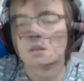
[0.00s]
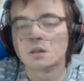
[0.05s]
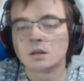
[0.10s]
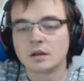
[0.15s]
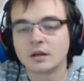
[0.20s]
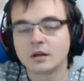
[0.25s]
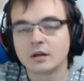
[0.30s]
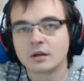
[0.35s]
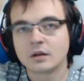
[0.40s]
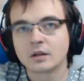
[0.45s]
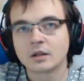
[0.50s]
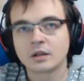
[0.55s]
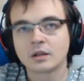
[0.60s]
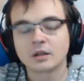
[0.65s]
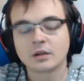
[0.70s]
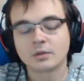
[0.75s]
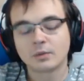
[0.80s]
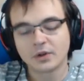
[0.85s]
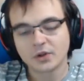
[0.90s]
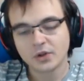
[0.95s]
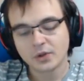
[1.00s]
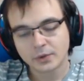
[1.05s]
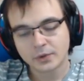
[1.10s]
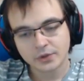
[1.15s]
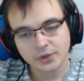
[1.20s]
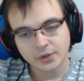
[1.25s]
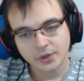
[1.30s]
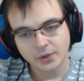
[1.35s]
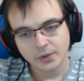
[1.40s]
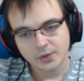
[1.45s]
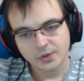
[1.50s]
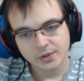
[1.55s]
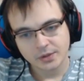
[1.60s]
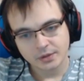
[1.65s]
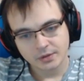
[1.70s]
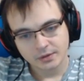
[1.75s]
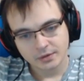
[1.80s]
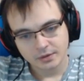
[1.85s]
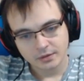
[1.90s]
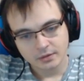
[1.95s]
Where do you want to use
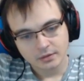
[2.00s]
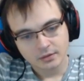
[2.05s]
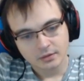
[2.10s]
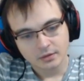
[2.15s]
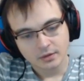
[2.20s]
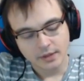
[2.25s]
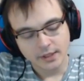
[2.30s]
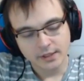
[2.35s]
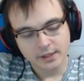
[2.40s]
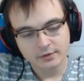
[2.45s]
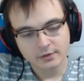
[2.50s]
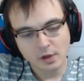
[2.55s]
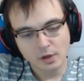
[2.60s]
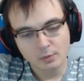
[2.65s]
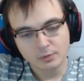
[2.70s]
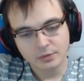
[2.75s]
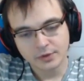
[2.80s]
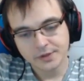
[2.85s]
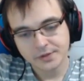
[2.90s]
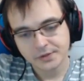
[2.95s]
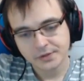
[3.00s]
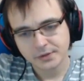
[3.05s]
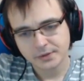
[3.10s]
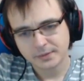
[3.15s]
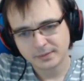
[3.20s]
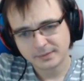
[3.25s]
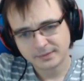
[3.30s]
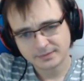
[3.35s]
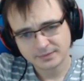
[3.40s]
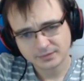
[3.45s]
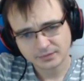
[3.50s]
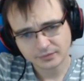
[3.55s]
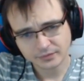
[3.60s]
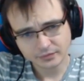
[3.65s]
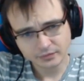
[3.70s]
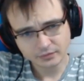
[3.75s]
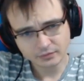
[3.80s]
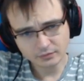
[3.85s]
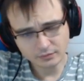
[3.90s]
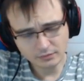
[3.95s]
it? Inner Fire Priest?
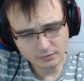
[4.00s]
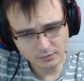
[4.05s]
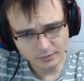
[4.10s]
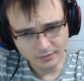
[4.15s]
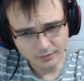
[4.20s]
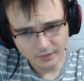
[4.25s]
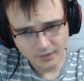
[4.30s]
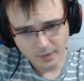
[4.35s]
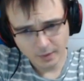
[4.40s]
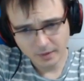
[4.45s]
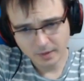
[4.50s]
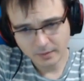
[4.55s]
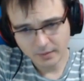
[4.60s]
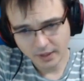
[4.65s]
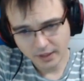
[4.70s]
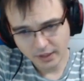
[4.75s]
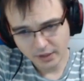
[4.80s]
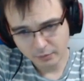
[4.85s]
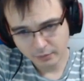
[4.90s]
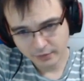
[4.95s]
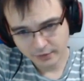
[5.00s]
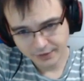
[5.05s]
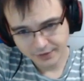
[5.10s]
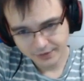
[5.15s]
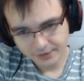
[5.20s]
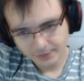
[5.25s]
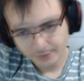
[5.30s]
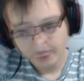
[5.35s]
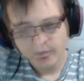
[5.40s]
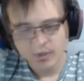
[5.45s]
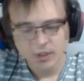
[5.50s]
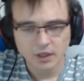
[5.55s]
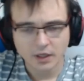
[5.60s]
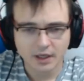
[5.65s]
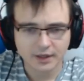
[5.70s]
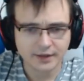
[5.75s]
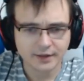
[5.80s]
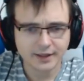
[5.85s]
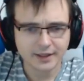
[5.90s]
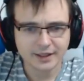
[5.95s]
Maybe Egg Priest? I
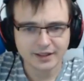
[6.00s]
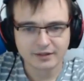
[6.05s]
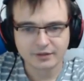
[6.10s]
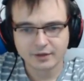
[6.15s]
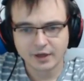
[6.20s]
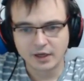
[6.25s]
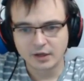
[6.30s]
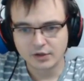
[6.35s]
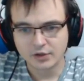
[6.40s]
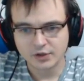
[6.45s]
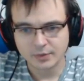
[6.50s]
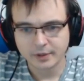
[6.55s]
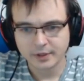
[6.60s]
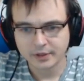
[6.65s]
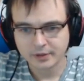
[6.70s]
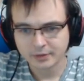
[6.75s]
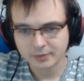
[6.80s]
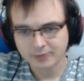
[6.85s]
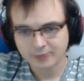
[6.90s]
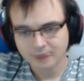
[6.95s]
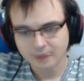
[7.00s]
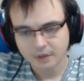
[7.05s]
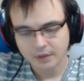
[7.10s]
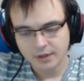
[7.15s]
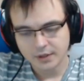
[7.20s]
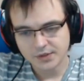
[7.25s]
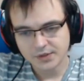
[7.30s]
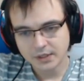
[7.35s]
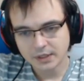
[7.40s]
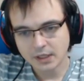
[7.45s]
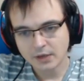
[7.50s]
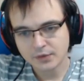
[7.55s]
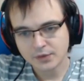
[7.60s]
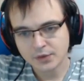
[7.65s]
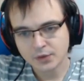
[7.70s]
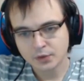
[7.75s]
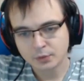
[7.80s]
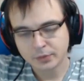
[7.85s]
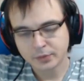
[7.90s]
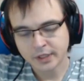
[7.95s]
think Inner Fire is better. This allows you
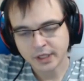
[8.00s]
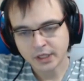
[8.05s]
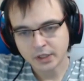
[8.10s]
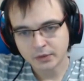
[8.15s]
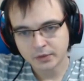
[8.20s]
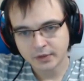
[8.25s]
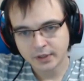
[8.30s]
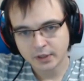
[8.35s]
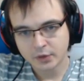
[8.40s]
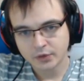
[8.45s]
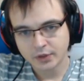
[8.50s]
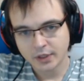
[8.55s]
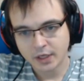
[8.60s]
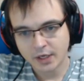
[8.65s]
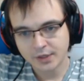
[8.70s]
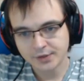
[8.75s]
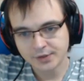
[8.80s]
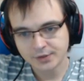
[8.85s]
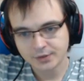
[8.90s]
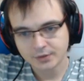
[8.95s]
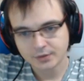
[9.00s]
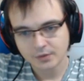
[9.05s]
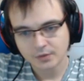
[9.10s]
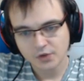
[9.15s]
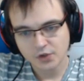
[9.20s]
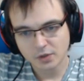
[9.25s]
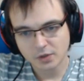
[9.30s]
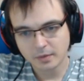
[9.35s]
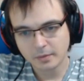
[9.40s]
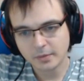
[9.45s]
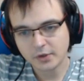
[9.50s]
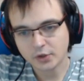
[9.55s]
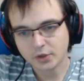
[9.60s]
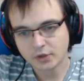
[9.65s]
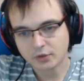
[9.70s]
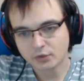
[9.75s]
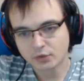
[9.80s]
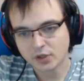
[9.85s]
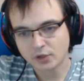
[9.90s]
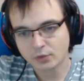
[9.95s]
to play around Geist, so maybe you
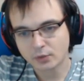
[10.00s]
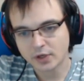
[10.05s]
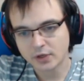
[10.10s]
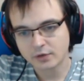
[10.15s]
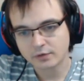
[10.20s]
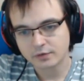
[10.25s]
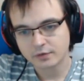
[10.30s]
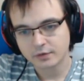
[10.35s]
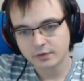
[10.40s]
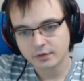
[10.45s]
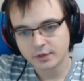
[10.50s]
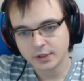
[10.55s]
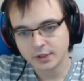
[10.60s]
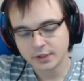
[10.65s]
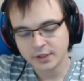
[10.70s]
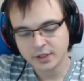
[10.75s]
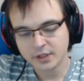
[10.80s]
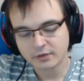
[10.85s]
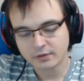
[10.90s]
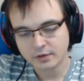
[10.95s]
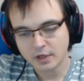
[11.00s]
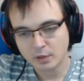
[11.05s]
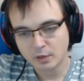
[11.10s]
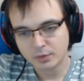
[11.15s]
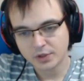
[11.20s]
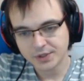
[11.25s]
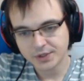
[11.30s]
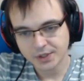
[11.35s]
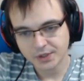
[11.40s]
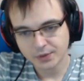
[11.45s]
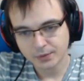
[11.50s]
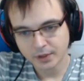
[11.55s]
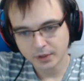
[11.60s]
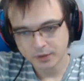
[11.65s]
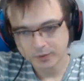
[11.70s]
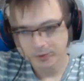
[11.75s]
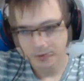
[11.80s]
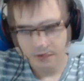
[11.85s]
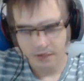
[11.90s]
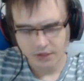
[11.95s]
can run one of in Inner Fire Priest as
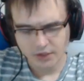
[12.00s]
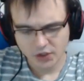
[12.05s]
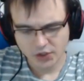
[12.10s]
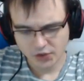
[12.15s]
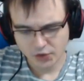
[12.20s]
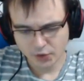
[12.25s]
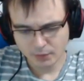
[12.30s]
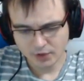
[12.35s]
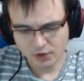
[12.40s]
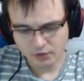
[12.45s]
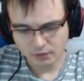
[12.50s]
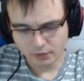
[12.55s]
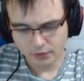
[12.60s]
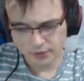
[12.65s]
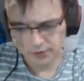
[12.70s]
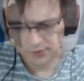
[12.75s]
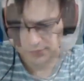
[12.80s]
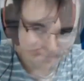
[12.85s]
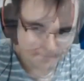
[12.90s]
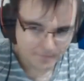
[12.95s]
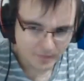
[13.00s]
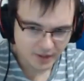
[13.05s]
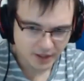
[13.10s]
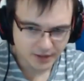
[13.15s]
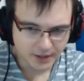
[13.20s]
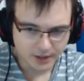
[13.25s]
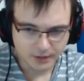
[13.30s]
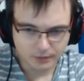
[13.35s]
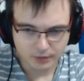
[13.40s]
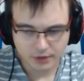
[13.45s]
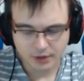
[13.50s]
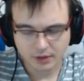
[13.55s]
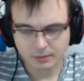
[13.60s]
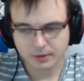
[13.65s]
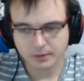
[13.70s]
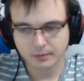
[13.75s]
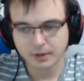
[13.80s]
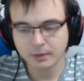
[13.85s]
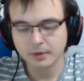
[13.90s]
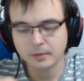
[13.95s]
well. It's just so much worse. I think Void Reaper
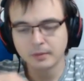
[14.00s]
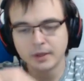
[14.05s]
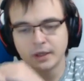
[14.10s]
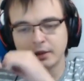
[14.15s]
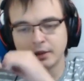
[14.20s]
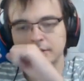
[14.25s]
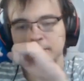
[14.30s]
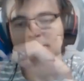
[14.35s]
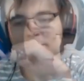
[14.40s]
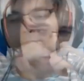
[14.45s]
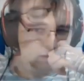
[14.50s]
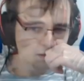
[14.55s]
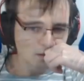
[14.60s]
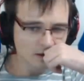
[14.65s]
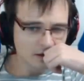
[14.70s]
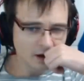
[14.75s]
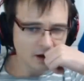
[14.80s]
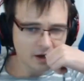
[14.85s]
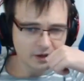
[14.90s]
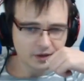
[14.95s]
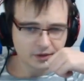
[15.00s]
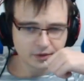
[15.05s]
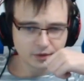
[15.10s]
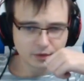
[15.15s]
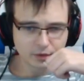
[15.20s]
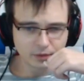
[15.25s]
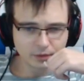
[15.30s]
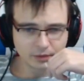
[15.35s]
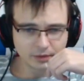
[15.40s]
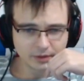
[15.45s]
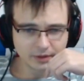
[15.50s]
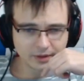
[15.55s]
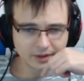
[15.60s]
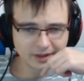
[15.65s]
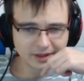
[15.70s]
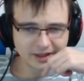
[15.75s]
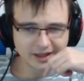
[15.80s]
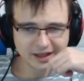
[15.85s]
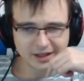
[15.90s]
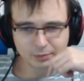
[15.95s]
might be better. I don't know.
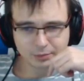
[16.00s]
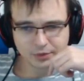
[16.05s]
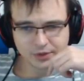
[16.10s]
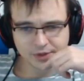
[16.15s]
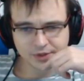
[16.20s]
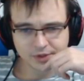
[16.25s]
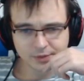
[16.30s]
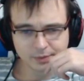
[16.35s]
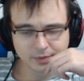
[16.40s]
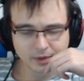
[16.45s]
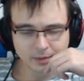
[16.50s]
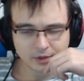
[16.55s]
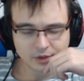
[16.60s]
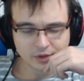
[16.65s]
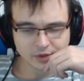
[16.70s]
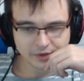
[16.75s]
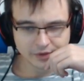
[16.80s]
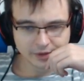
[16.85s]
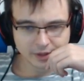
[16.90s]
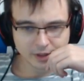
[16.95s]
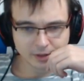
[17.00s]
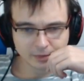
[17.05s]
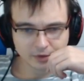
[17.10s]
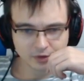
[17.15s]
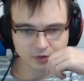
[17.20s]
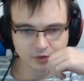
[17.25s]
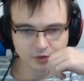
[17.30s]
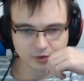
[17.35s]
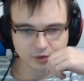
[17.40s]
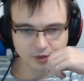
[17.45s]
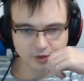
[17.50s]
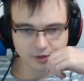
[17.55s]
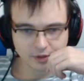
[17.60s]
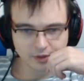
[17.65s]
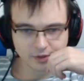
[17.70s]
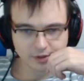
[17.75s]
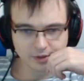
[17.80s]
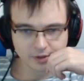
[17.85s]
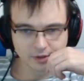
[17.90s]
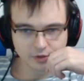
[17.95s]
Like, Ad Priest is probably just garbage, and this
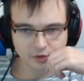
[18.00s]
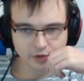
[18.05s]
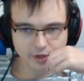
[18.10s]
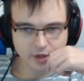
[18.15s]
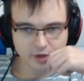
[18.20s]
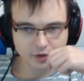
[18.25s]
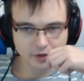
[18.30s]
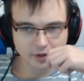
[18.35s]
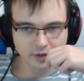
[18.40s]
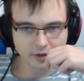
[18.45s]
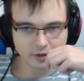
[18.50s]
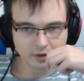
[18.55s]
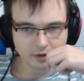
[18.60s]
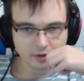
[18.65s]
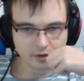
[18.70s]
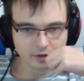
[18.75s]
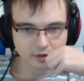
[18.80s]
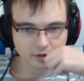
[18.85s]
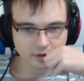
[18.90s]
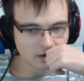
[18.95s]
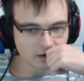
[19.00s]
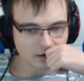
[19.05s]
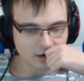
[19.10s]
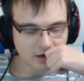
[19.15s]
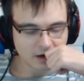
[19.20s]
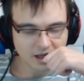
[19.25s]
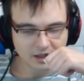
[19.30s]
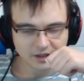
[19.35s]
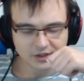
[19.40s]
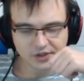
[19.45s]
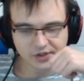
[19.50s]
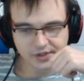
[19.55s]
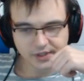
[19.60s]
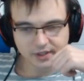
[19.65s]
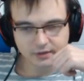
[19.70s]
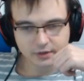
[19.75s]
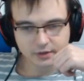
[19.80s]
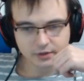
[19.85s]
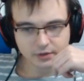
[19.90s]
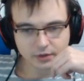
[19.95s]
doesn't change anything. I'll just give
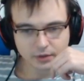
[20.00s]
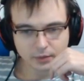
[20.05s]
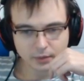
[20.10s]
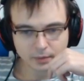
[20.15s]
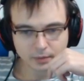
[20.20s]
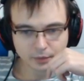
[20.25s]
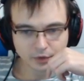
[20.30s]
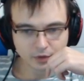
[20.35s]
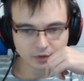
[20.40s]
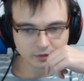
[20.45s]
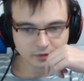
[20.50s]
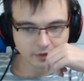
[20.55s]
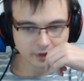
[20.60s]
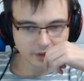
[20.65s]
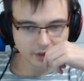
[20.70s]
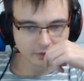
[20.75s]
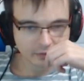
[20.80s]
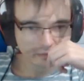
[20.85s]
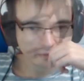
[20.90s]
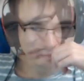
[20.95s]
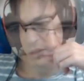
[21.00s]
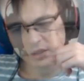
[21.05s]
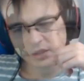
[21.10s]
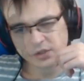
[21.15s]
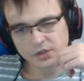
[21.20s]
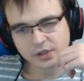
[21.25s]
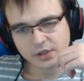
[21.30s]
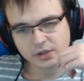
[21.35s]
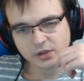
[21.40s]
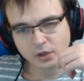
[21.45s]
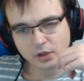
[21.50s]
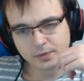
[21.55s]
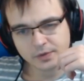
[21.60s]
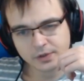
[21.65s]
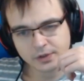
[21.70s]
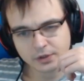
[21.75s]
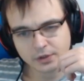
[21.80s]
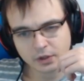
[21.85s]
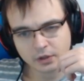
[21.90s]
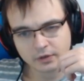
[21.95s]
it 1.5. Actually,
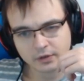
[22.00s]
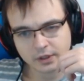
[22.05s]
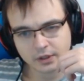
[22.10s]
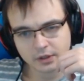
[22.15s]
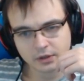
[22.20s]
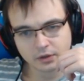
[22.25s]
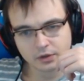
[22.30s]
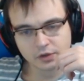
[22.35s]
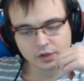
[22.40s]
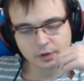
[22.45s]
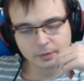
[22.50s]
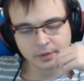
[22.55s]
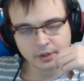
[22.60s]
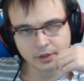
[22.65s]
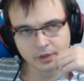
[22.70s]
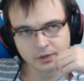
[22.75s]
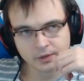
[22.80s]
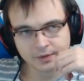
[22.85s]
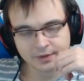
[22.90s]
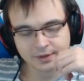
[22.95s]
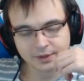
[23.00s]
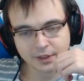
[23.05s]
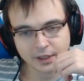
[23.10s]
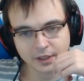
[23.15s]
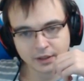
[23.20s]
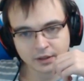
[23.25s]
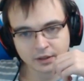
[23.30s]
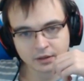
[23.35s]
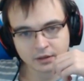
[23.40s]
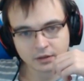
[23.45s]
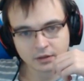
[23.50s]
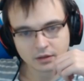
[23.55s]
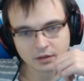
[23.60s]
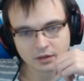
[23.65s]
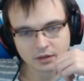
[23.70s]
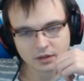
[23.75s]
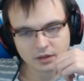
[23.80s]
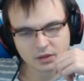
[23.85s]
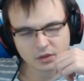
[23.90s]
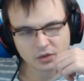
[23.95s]
Torpsitory can also be used with Lyra
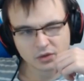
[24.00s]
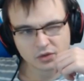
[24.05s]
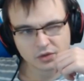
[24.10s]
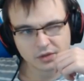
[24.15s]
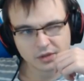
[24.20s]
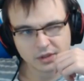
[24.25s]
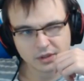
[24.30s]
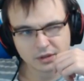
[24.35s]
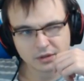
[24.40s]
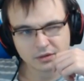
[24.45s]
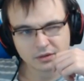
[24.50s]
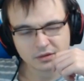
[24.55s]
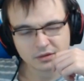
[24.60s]
and Auctioneer.